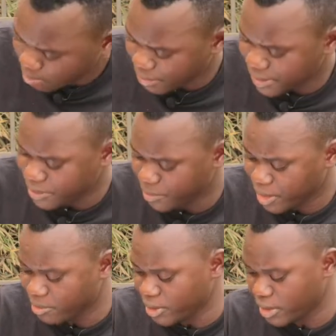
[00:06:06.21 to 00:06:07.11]
but
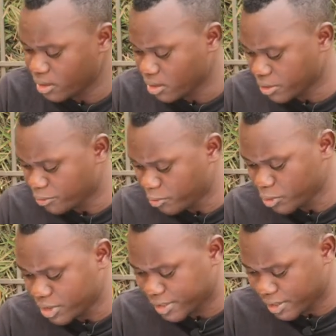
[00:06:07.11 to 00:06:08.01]
maybe in
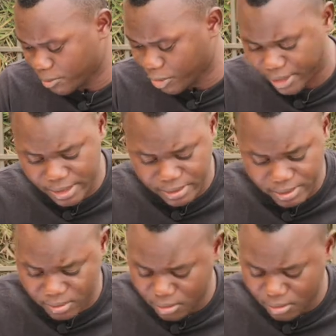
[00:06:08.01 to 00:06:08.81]
future somewhere else.